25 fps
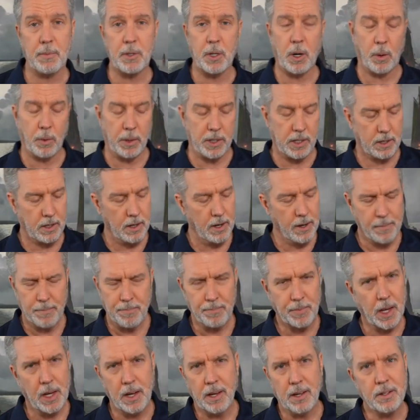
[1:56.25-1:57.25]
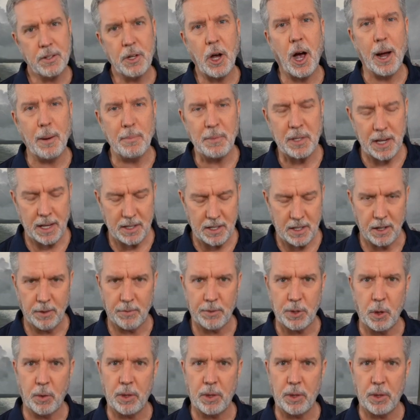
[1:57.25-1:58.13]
It's always time sensitive.